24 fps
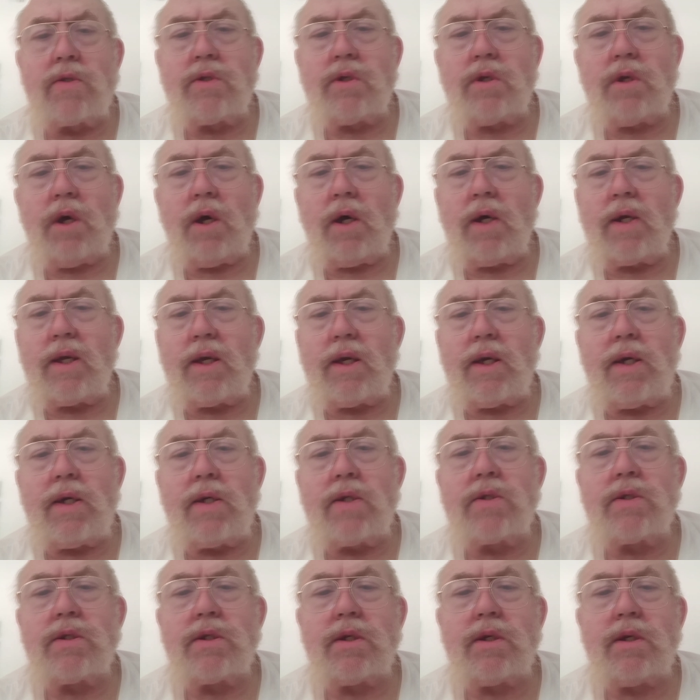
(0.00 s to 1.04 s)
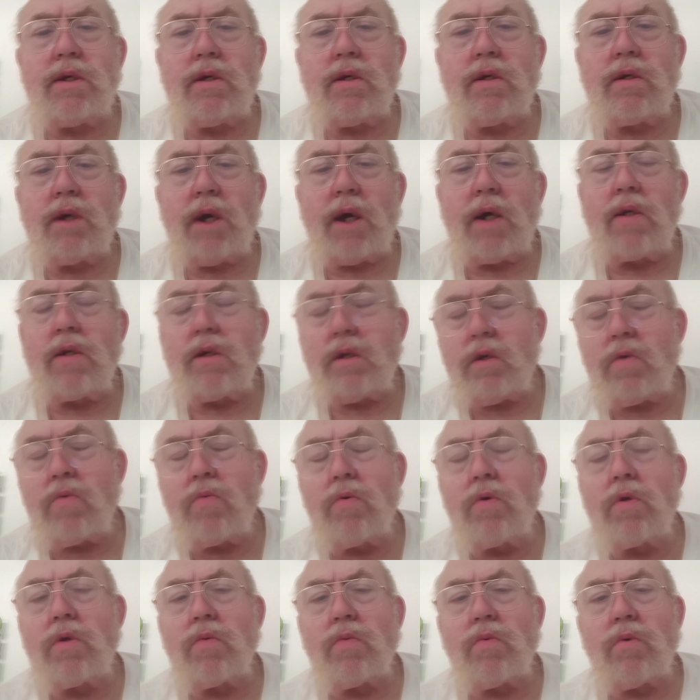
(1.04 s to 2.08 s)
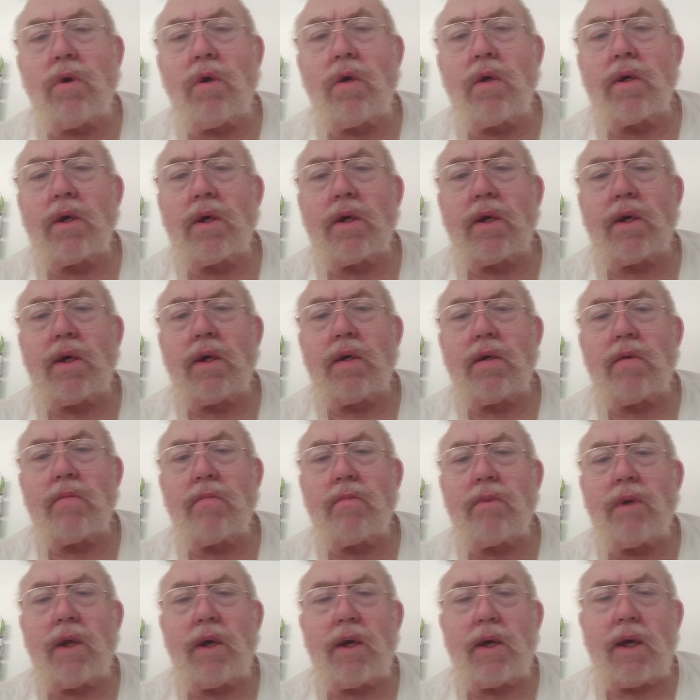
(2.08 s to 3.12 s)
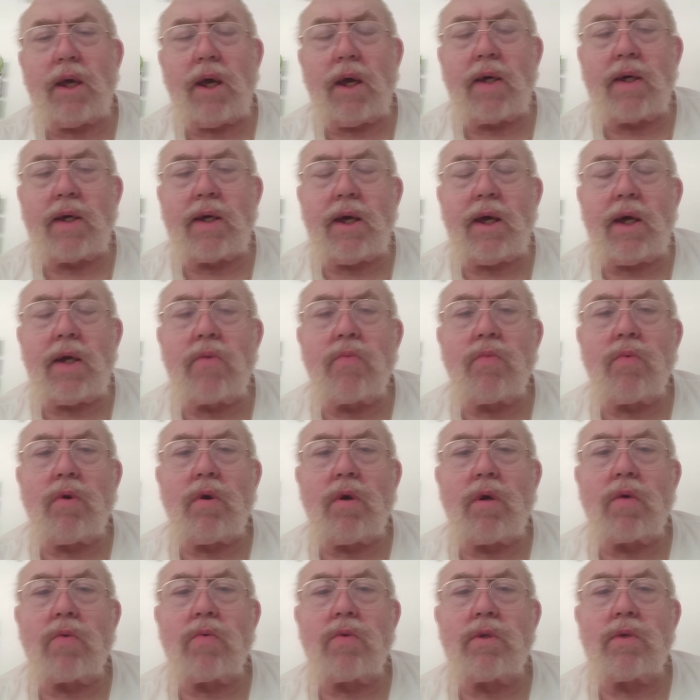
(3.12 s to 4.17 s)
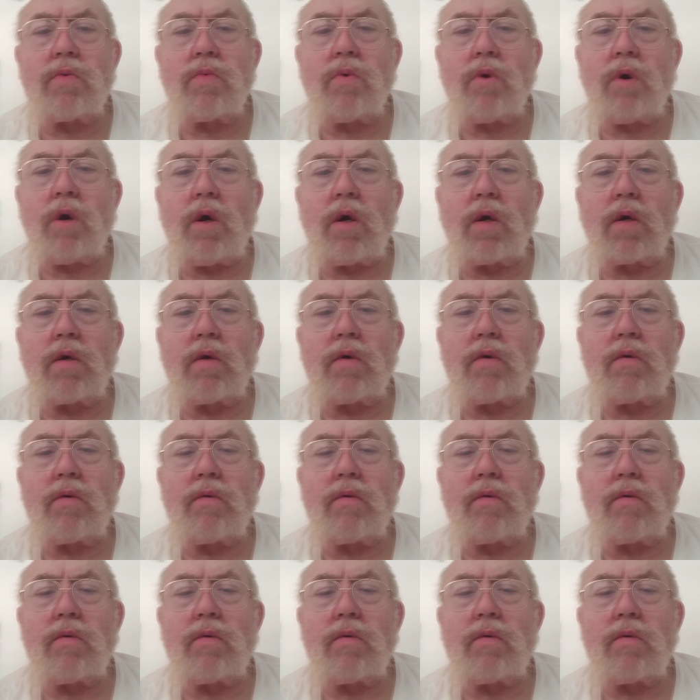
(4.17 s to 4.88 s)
not easy. I do want to walk again, but I can walk with a walker.